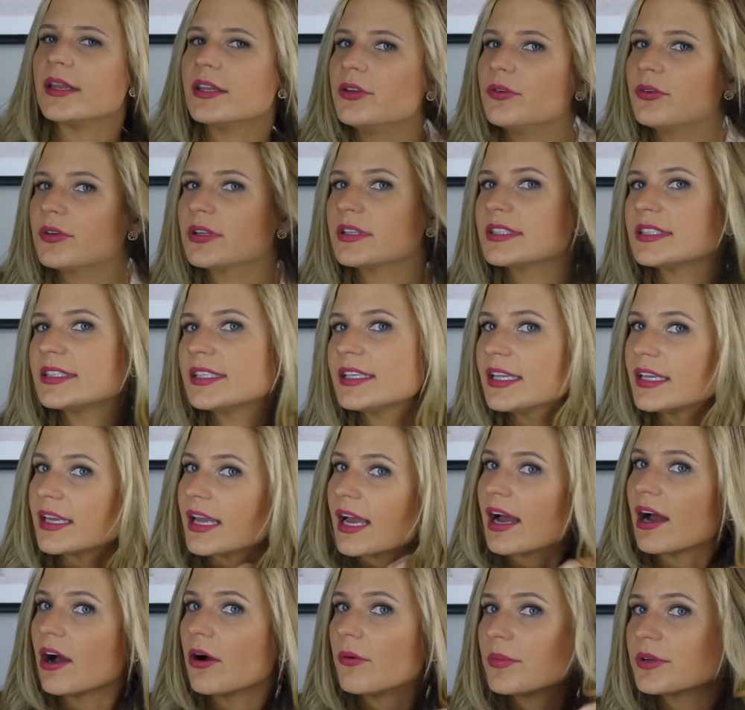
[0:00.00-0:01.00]
You can see
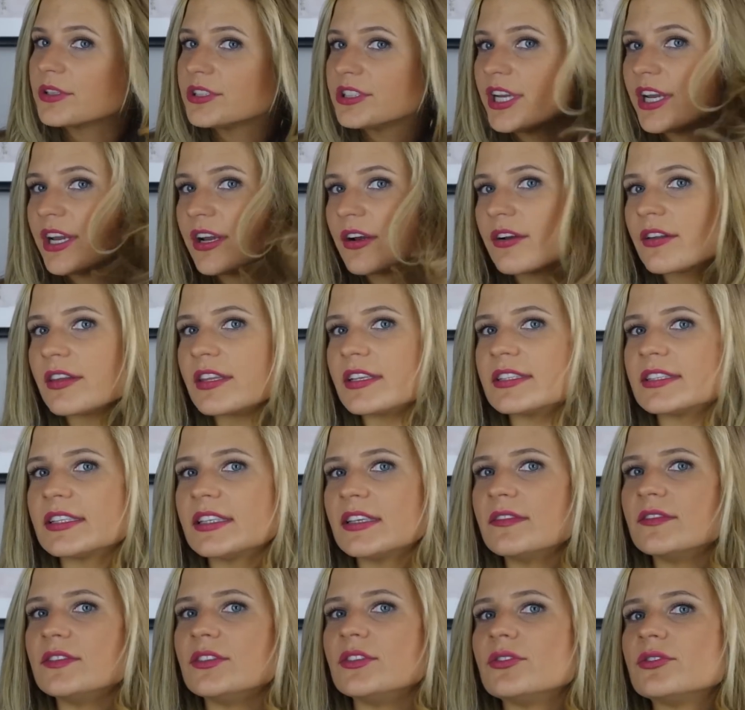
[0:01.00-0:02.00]
how much hair this
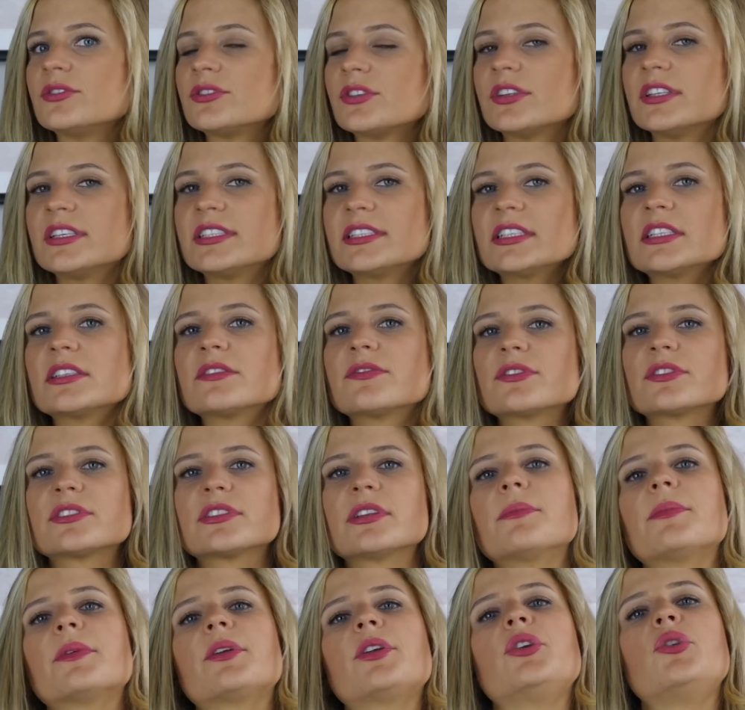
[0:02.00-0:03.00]
gives you. So this is for
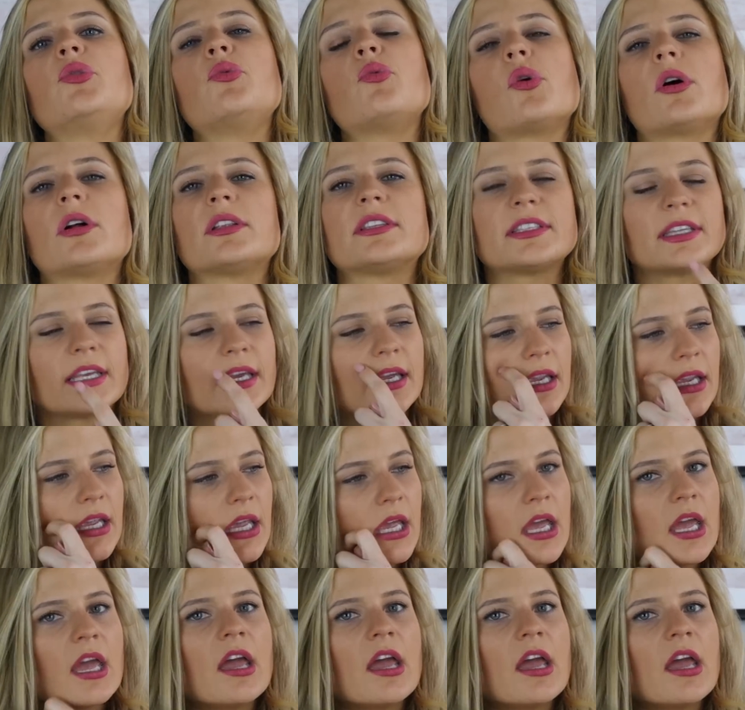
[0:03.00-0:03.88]
somebody who wants like